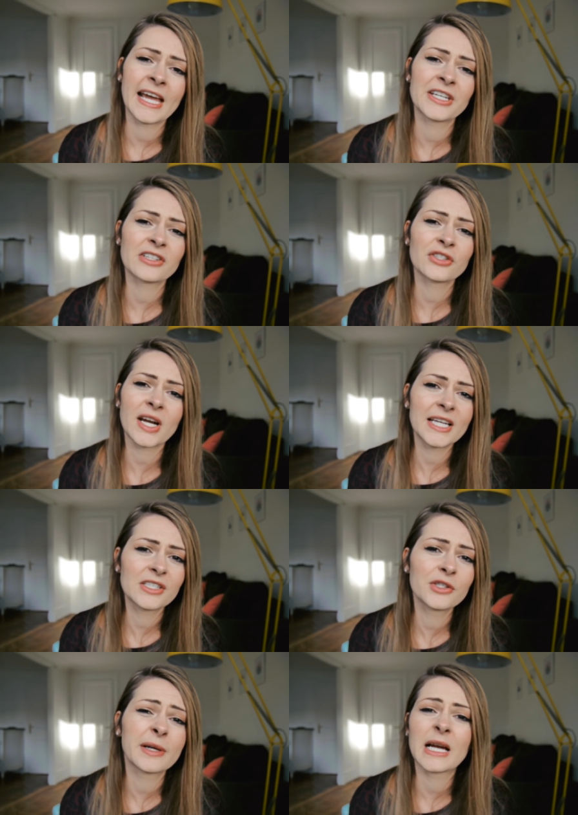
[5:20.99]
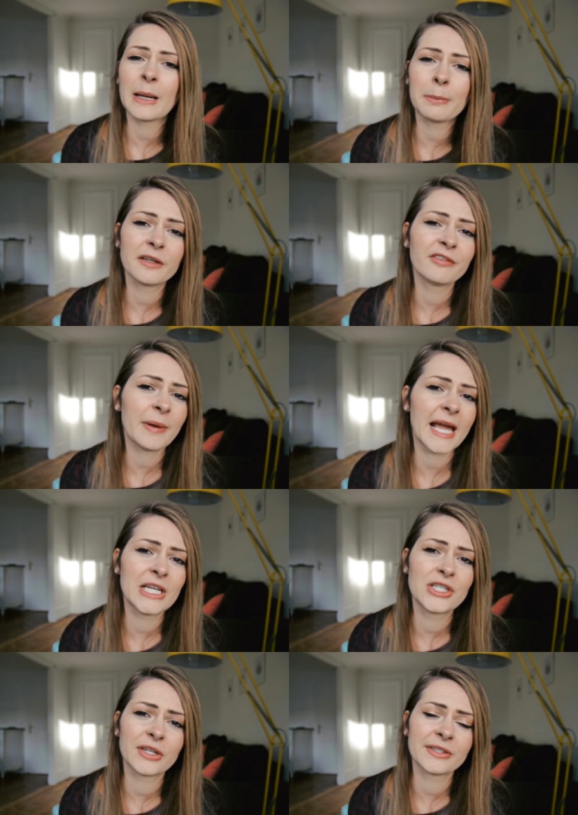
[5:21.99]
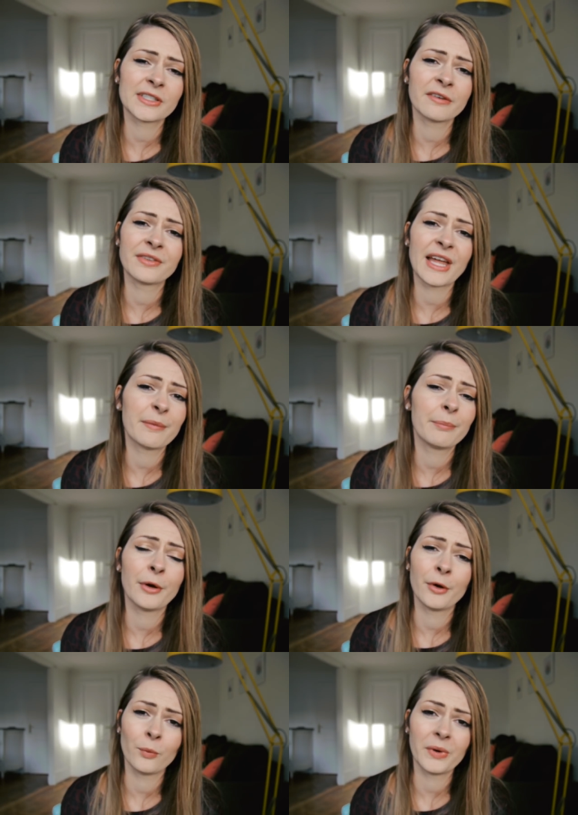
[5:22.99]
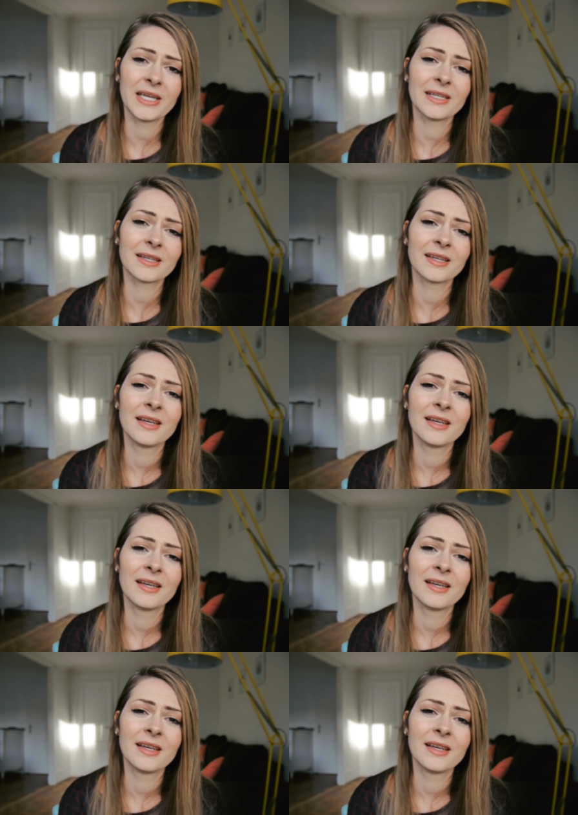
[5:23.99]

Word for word: and just tried to do a couple of pages of that per week.